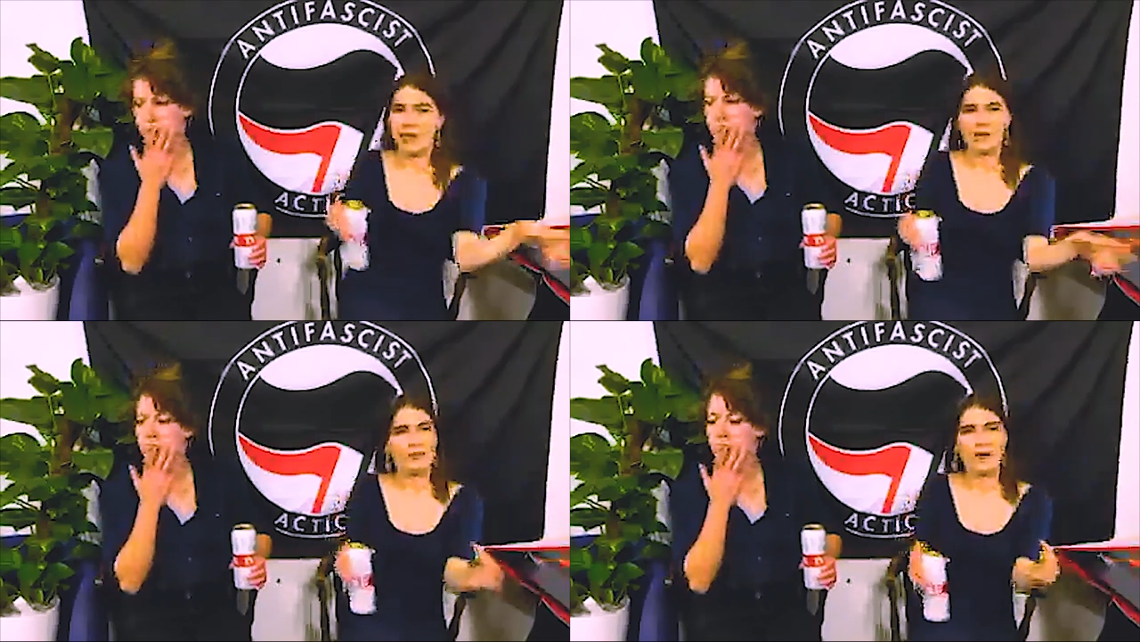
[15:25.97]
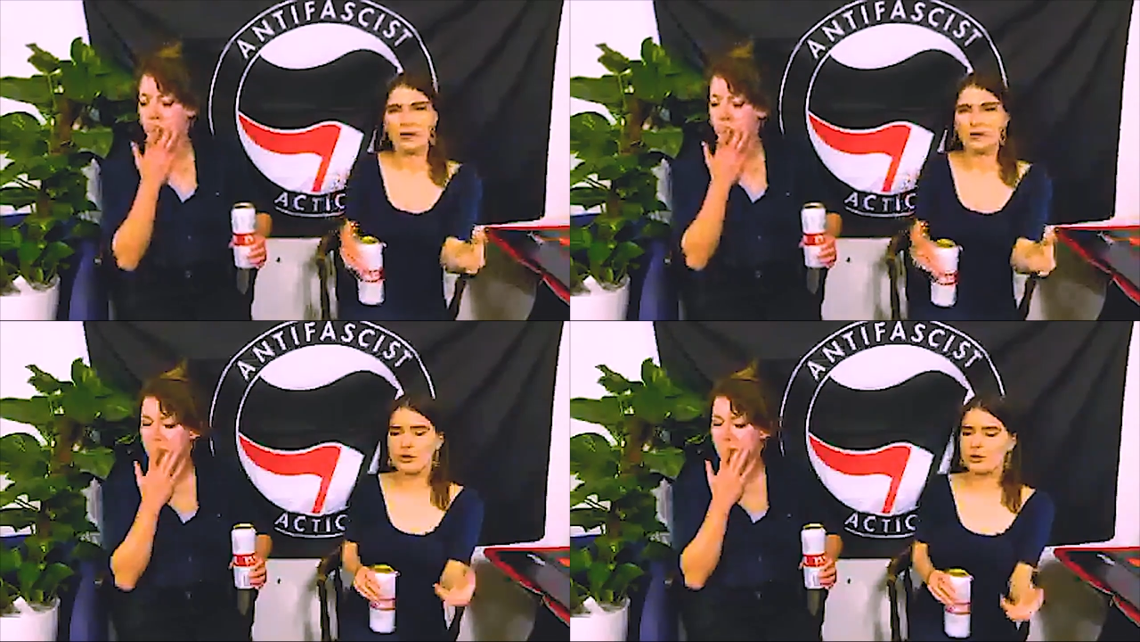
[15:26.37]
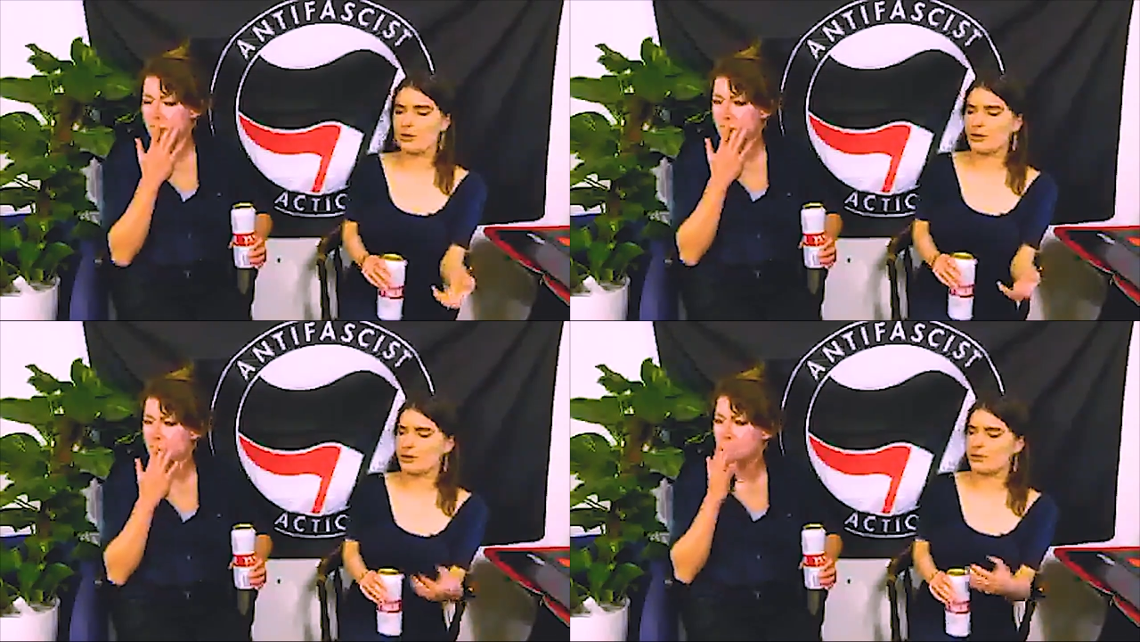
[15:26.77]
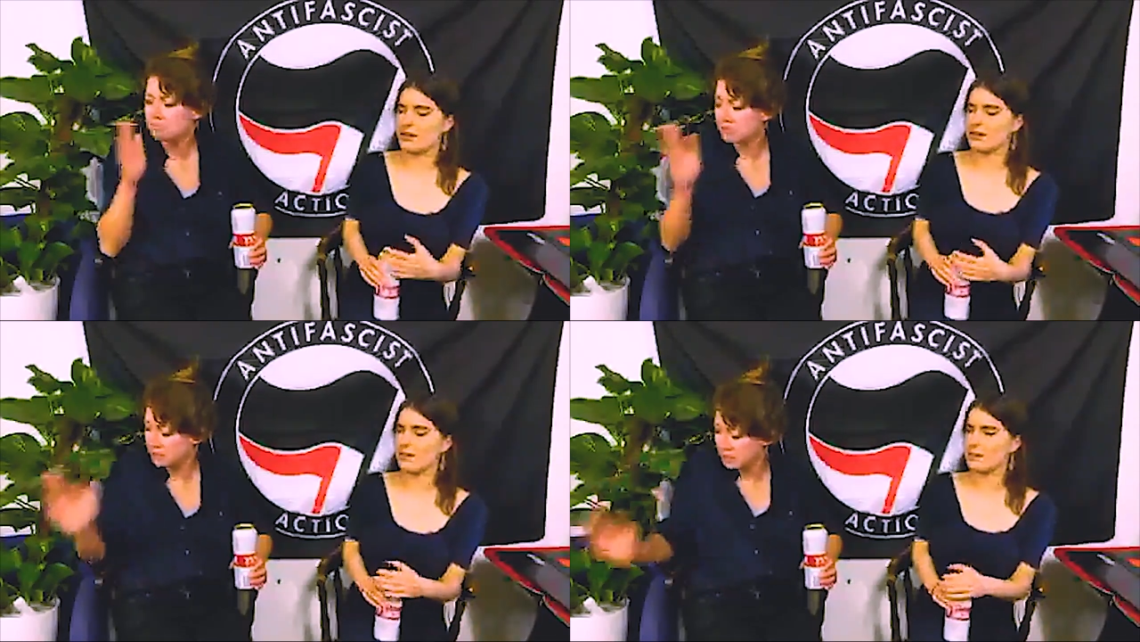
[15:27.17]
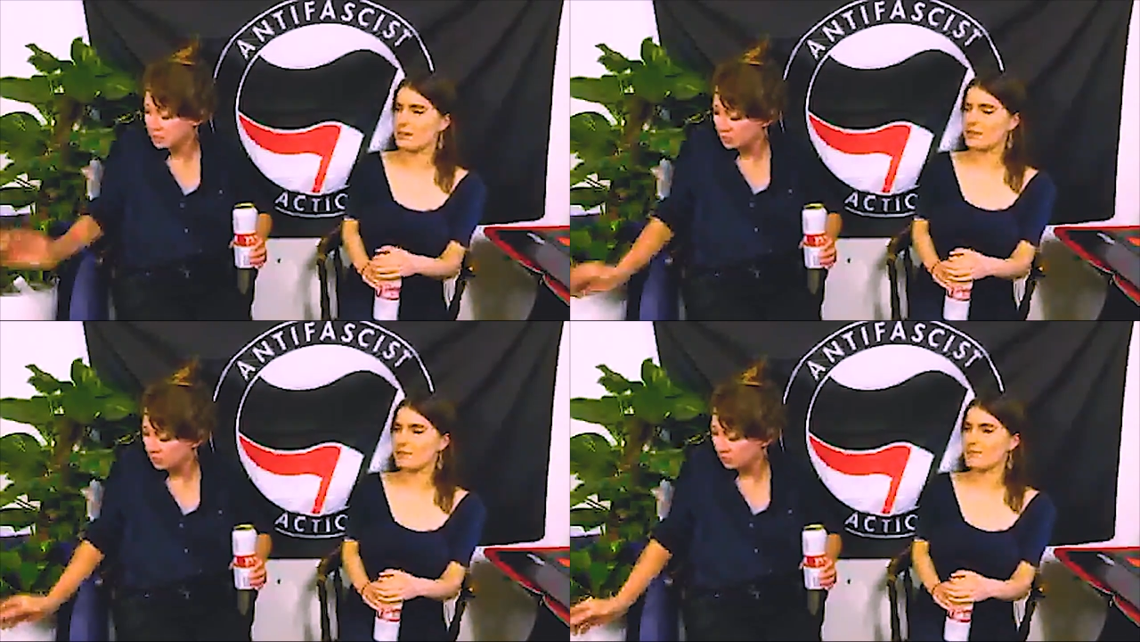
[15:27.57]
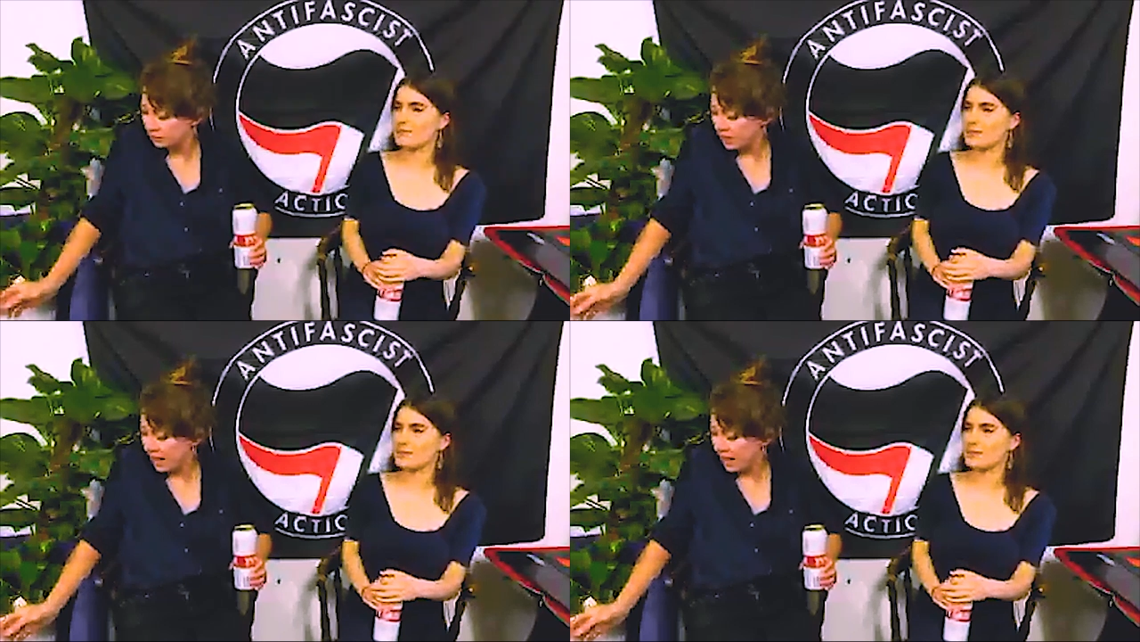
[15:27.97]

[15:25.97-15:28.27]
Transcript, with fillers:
Speaker 1: mm-hmm. around you, all of that. Stuff.